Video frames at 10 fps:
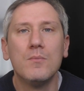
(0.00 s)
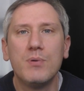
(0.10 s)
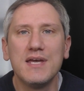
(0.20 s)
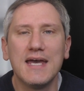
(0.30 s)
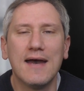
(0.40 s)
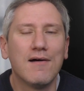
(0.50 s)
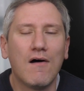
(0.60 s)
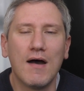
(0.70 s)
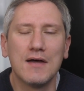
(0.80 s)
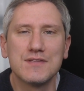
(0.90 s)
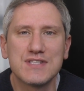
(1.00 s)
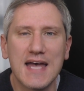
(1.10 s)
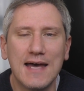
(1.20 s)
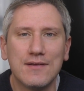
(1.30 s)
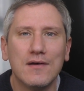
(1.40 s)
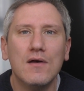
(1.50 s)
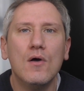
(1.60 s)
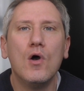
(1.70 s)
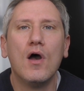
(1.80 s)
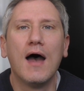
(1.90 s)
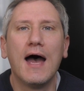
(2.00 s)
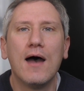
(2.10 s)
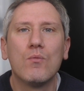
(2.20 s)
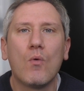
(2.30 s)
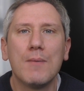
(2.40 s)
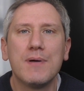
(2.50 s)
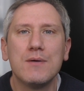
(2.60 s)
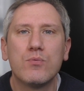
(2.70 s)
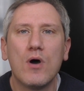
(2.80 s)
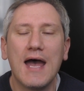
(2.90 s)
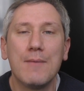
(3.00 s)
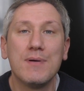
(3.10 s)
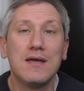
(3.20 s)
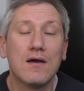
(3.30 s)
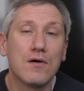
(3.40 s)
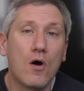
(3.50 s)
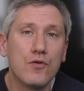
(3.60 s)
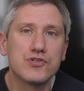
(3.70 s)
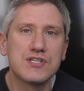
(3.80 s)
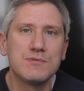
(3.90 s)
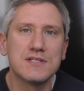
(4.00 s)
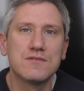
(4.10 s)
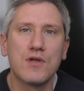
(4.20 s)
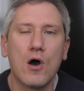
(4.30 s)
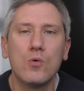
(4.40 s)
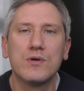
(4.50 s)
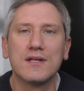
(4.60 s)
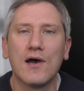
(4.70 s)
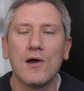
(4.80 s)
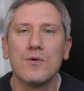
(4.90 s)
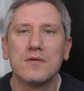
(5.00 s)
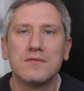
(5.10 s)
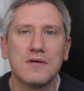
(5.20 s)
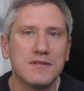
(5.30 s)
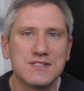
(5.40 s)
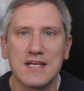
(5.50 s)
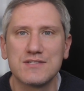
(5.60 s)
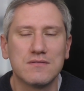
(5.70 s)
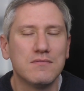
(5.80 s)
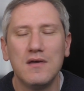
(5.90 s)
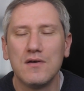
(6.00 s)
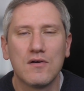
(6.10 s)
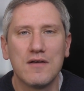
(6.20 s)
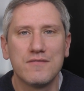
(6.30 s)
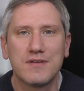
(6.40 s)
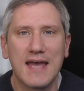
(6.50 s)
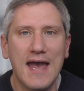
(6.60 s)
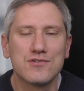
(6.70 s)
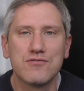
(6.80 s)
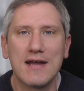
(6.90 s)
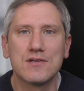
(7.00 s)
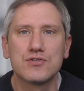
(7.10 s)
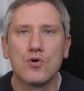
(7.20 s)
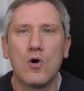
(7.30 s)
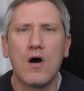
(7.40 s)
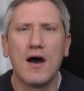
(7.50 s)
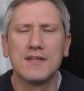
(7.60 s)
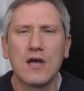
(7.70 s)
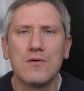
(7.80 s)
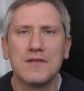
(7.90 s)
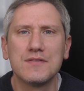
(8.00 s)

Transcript: But yeah, I understand why people weren't happy. On the subject of the holding though, and this doesn't kind of counteract the score, I don't